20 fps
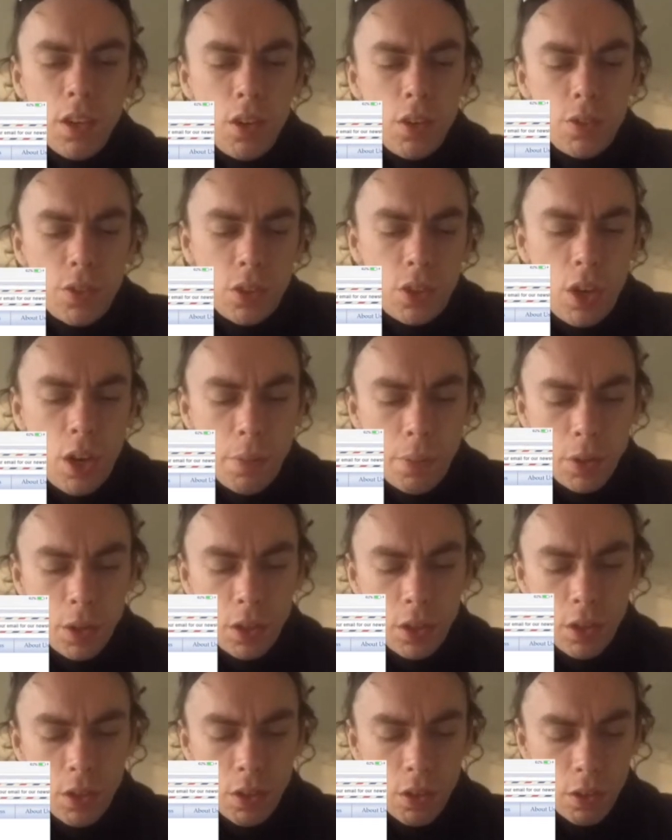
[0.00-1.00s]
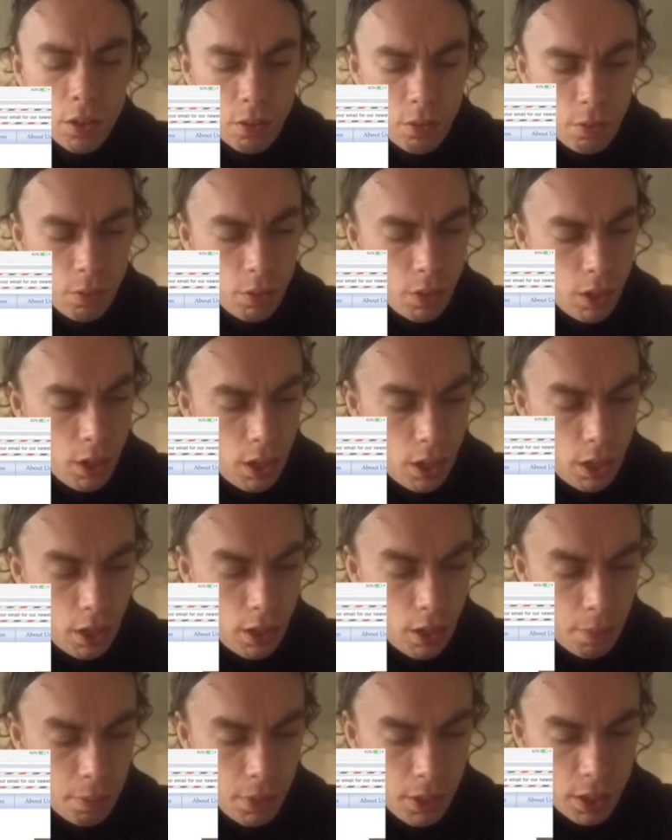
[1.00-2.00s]
of the carbon
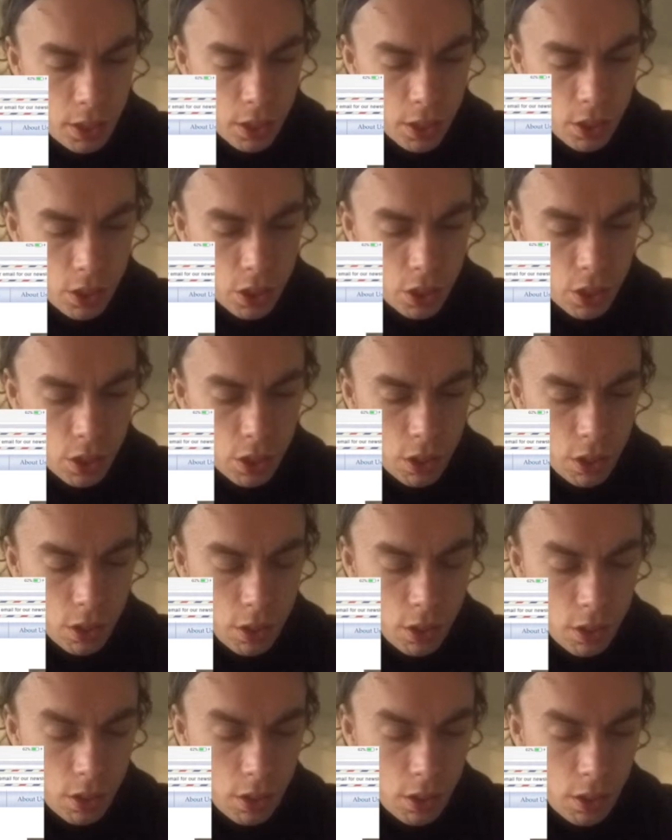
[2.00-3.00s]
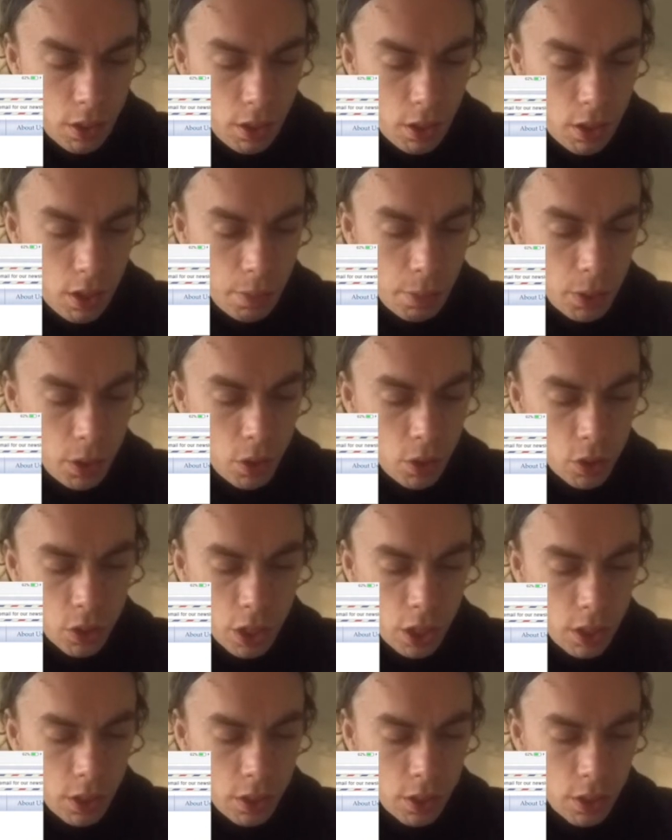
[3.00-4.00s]
emissions, carbon
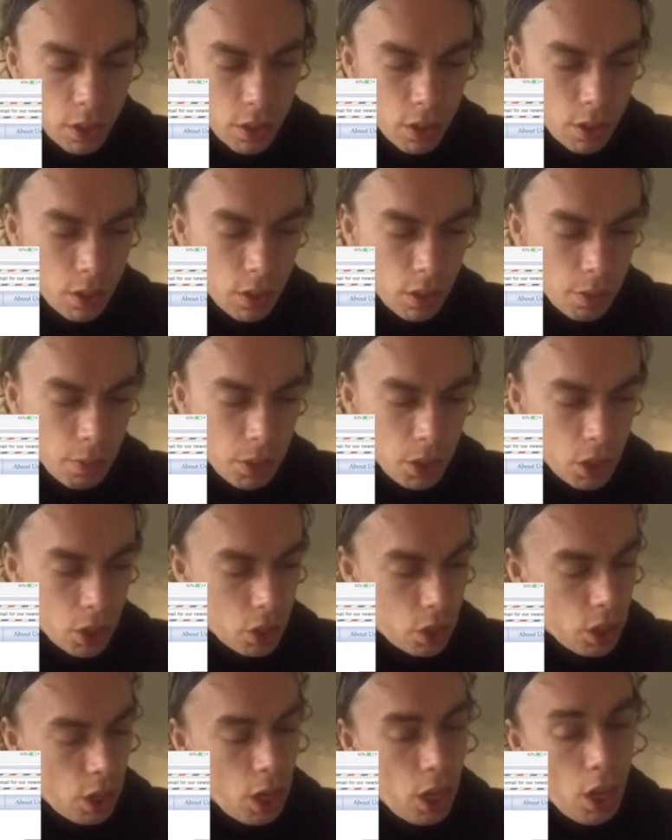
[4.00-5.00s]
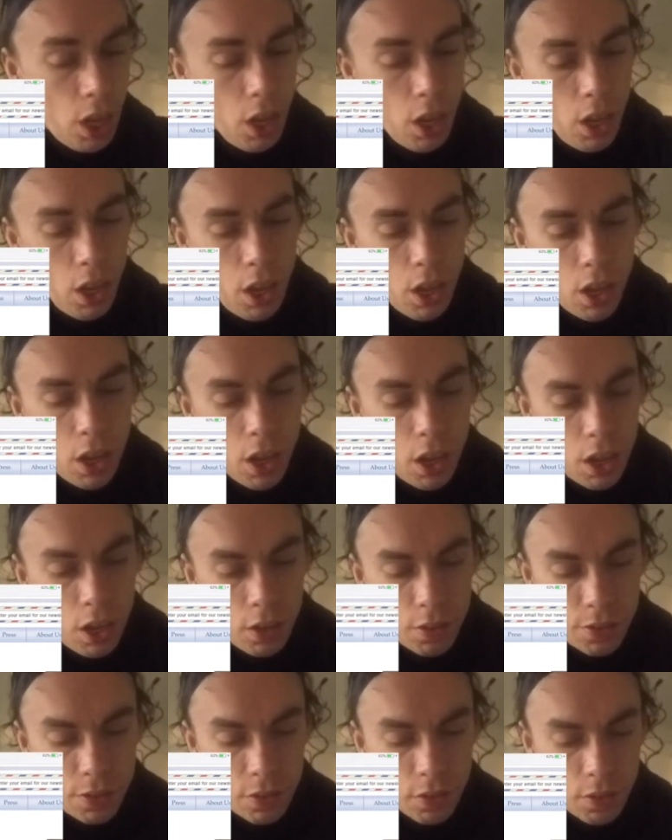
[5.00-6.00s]
dioxide emissions
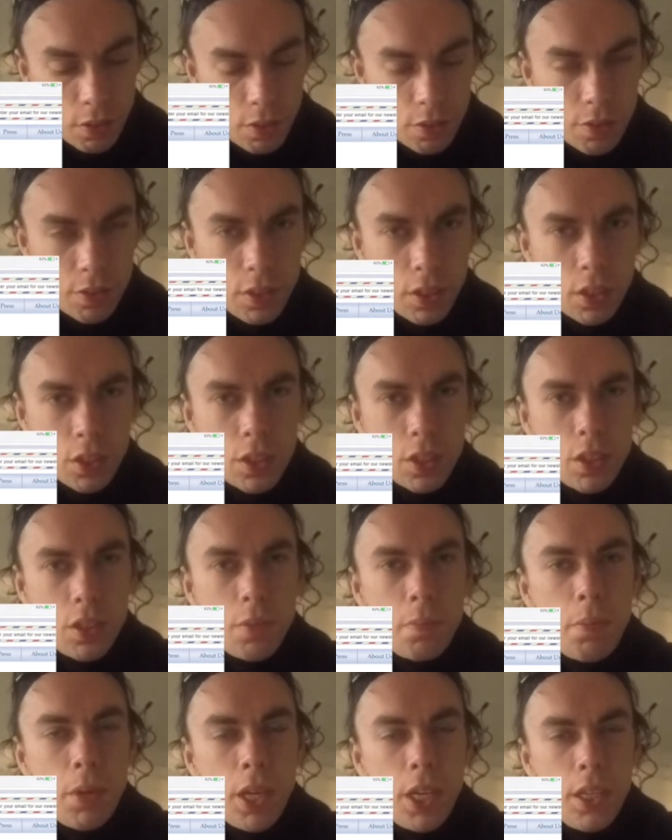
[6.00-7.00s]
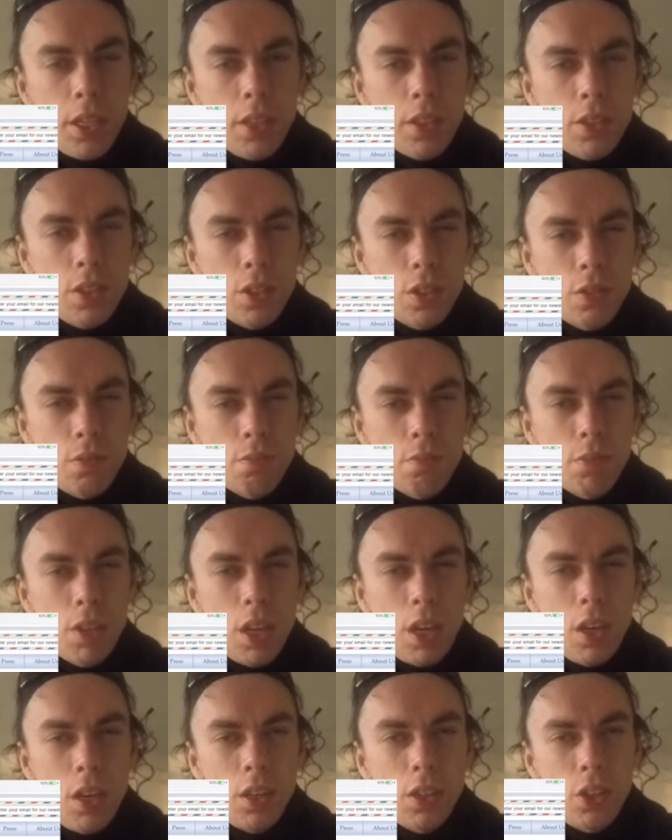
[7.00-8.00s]
of this plant
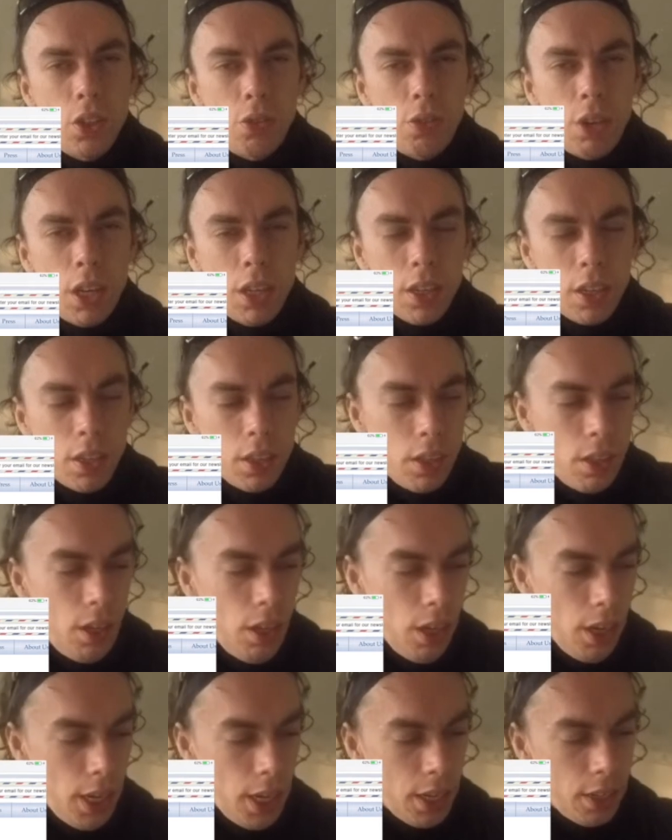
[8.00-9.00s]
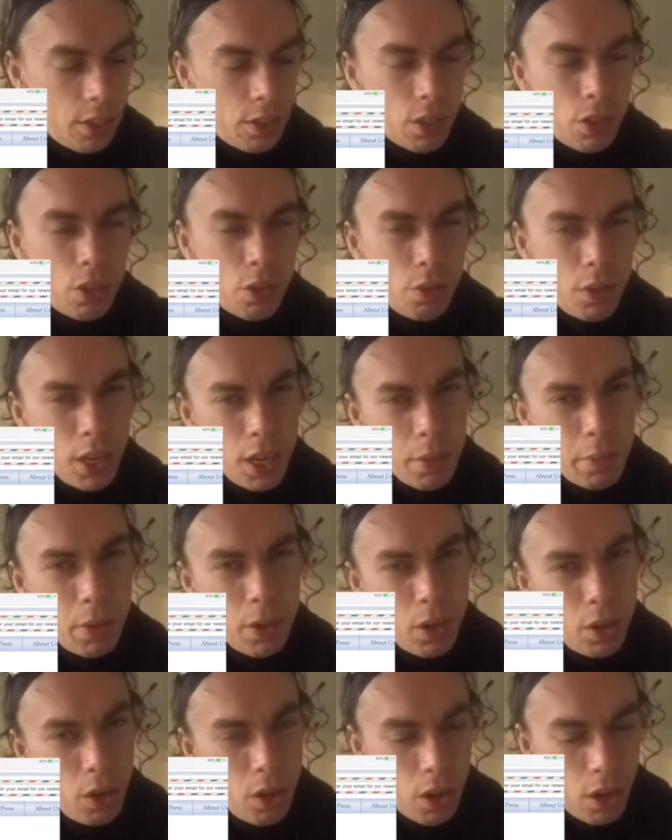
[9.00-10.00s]
are directly linked to
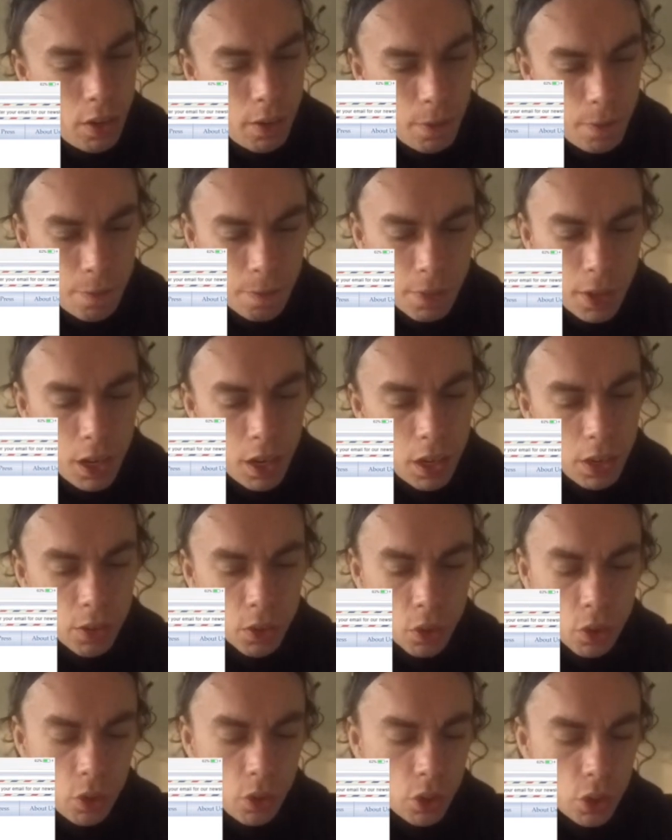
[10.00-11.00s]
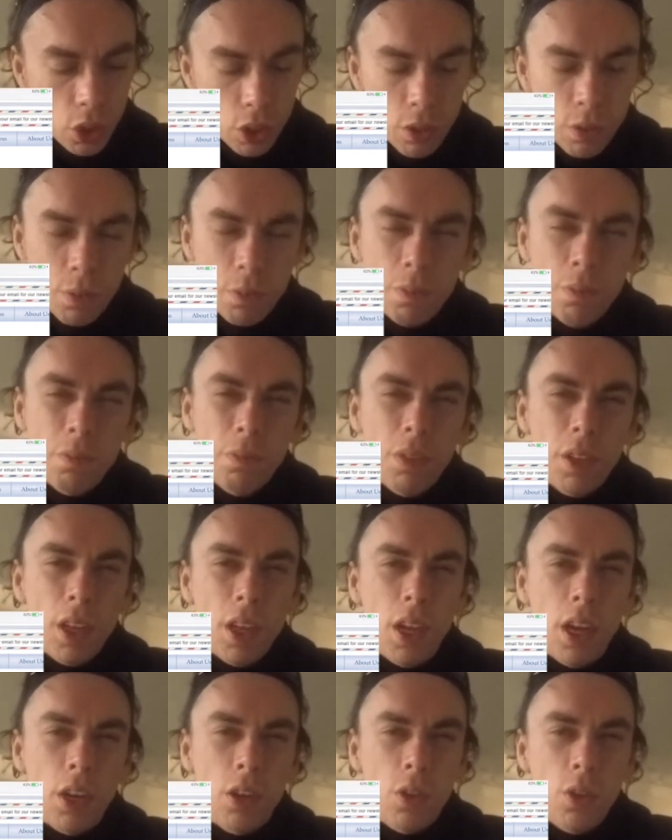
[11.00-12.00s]
animal agriculture.
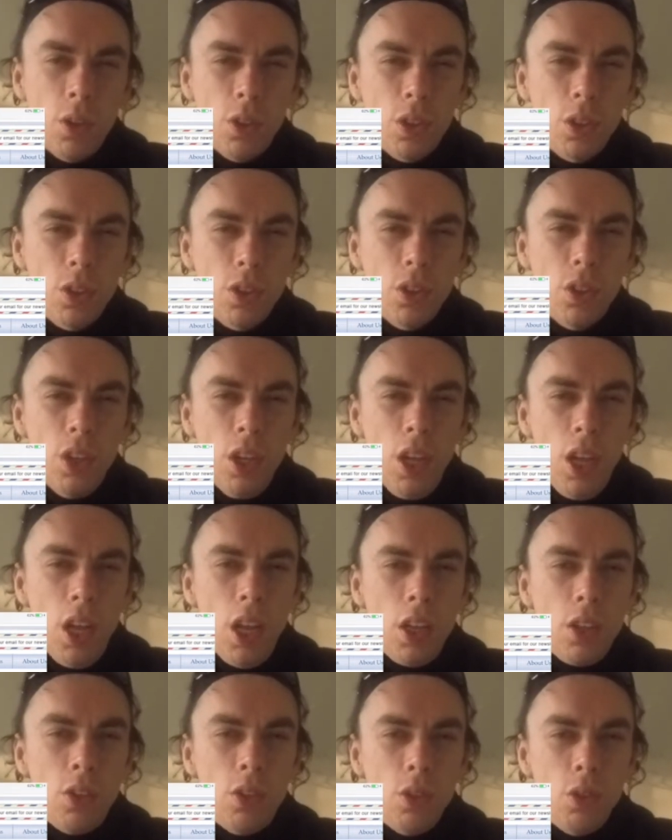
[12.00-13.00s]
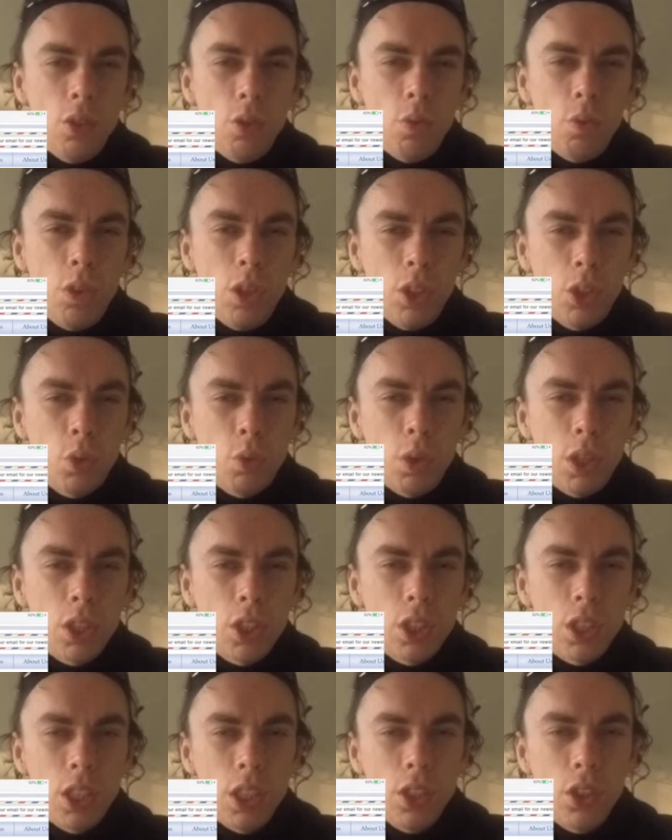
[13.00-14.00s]
According to the World
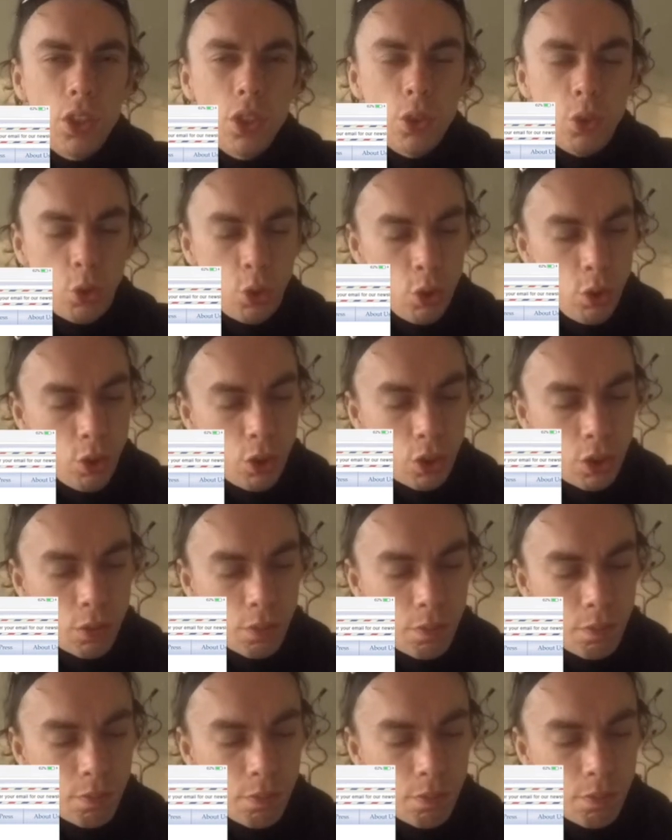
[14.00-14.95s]
Watch Institute